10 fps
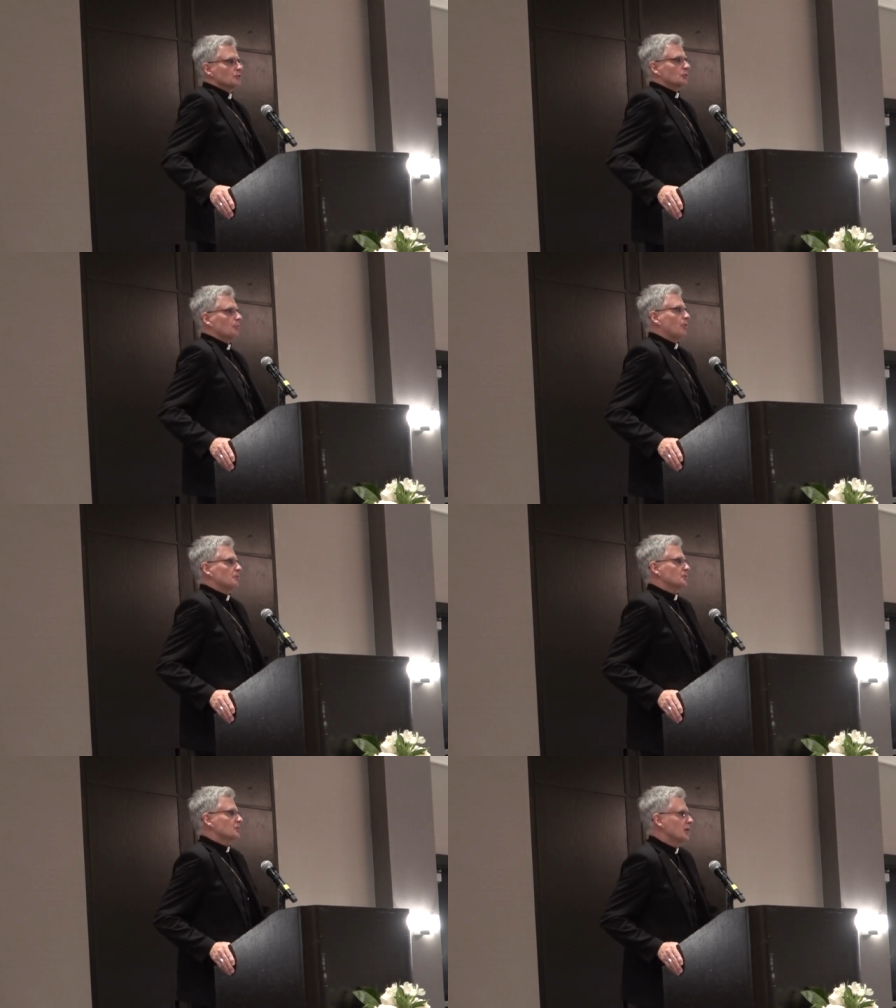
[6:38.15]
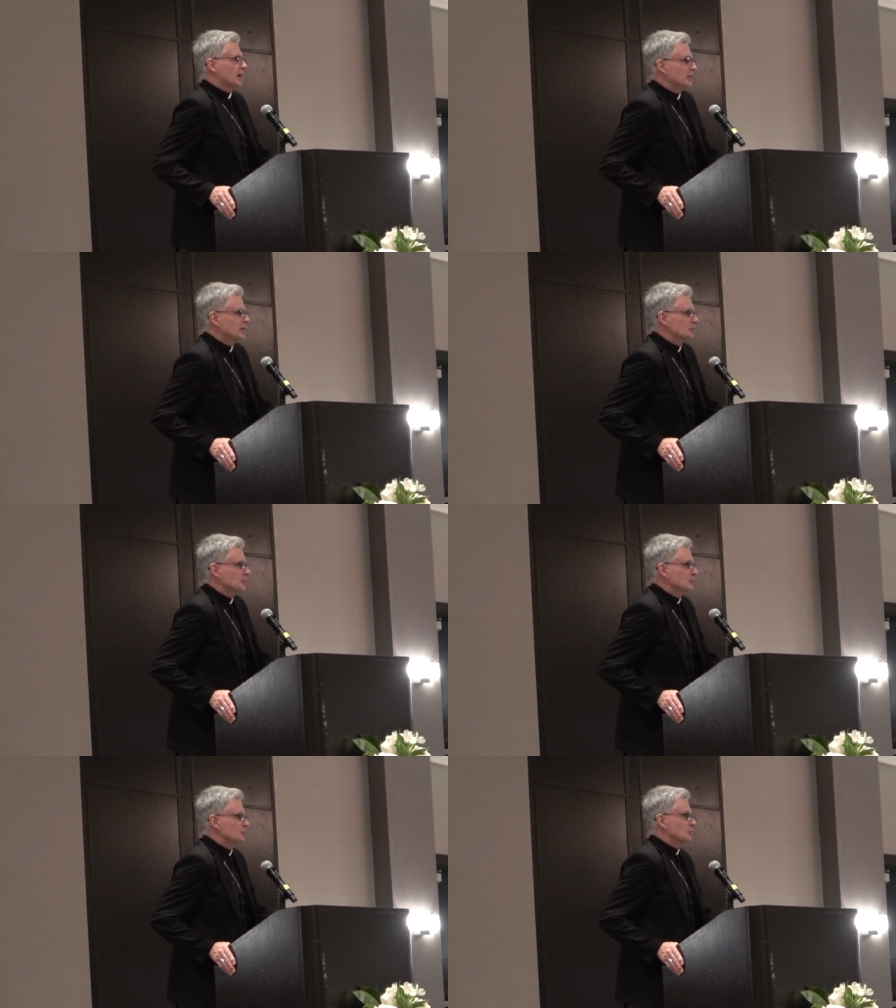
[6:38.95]
Vincent de Paul Society, because
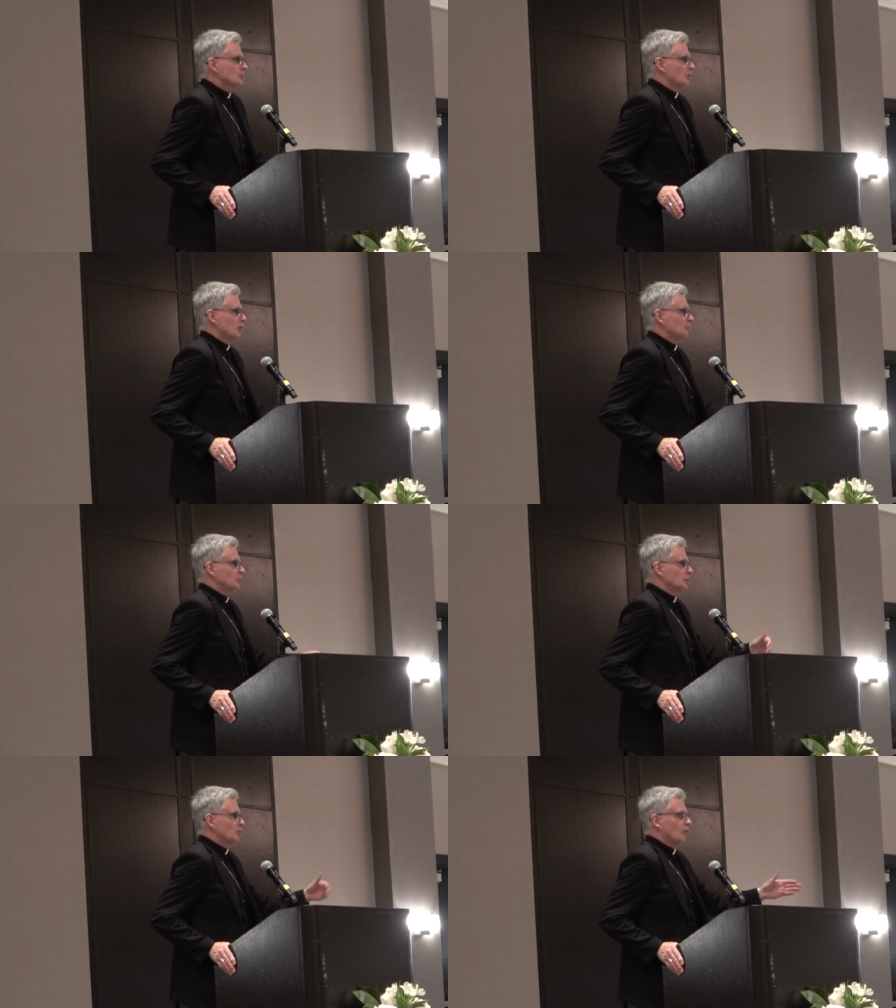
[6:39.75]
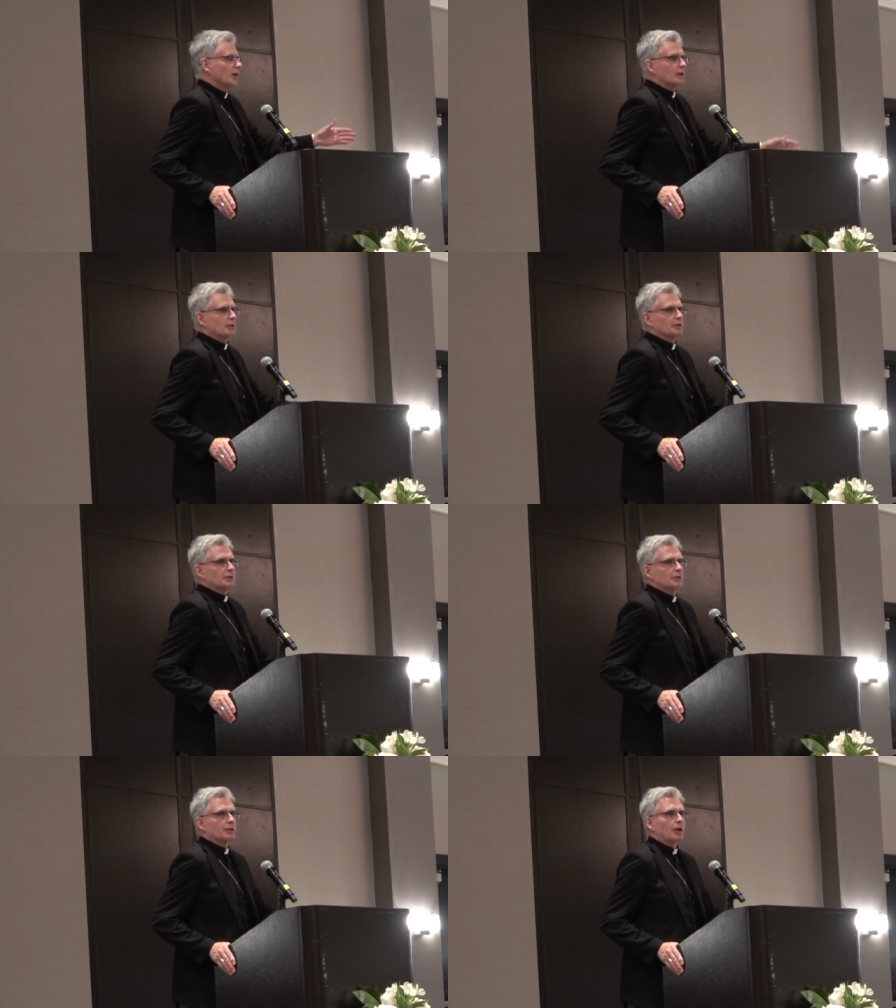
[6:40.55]
they do so humbly,
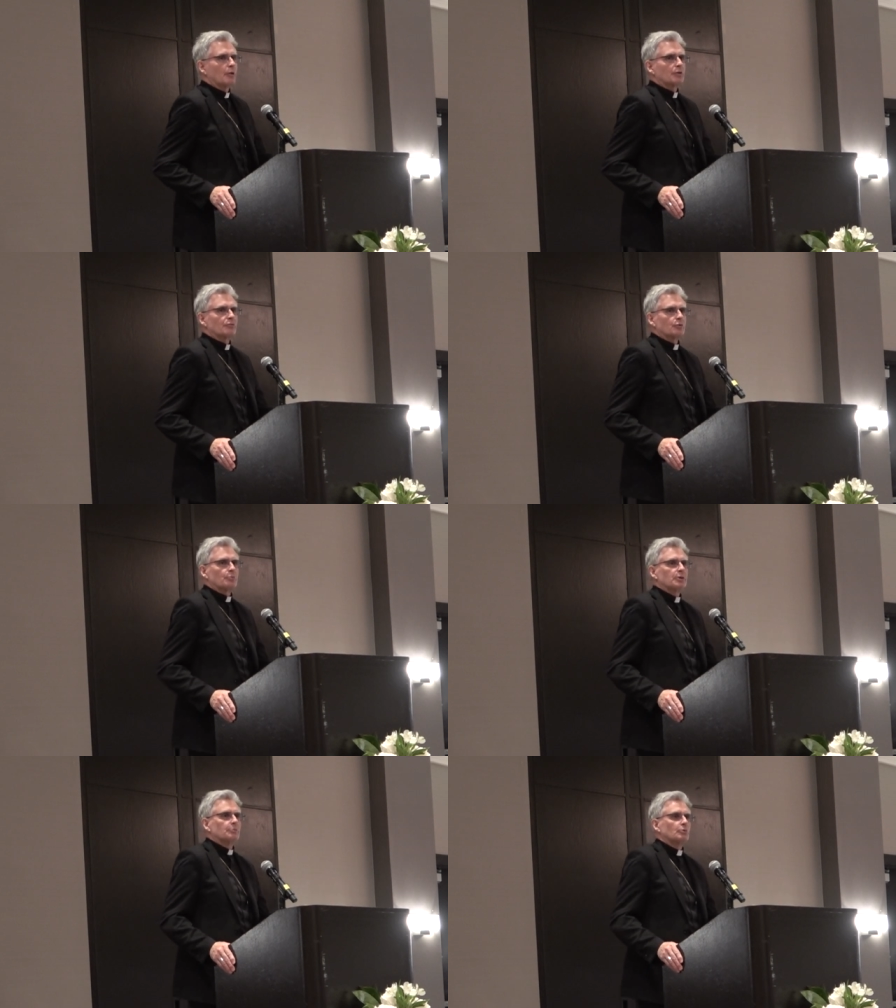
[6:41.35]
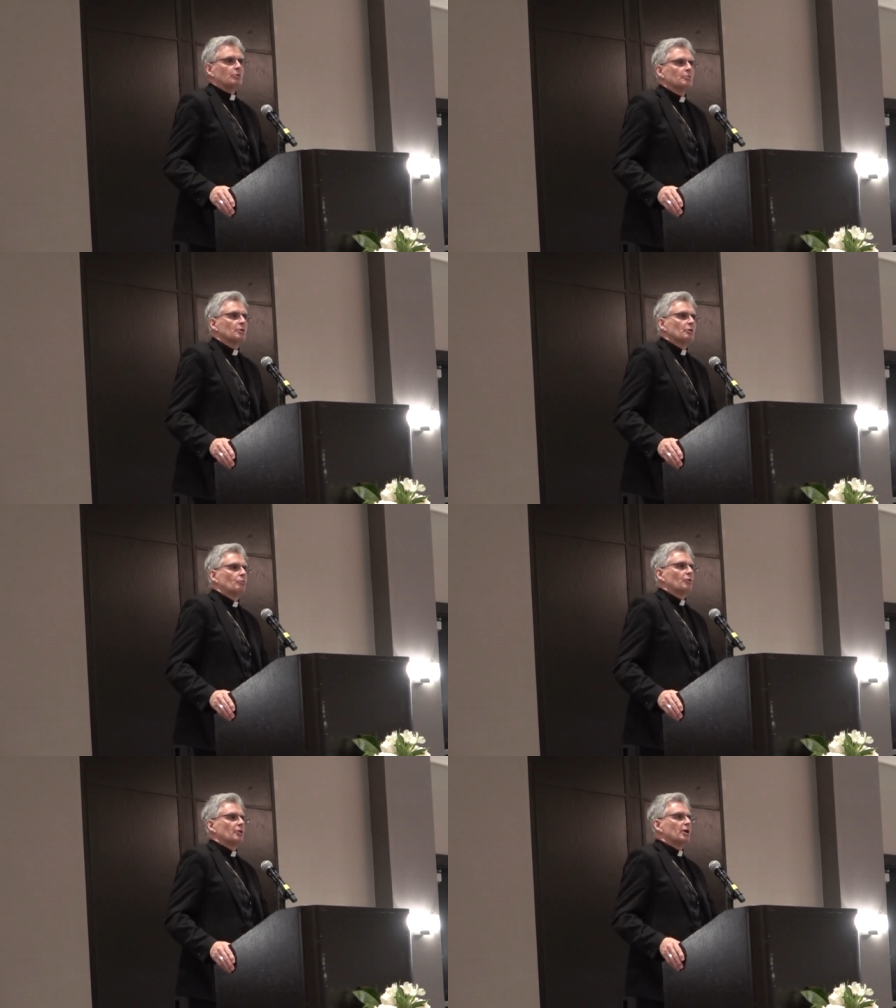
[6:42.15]
quietly, caring for people
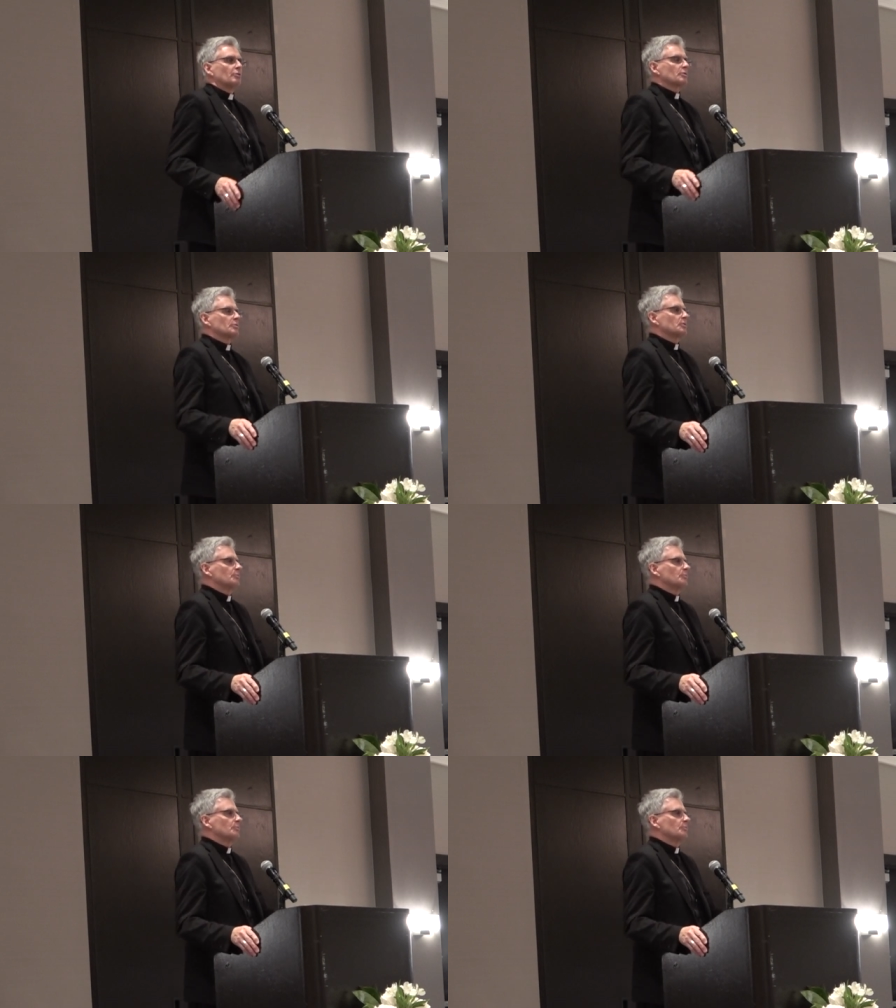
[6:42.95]
without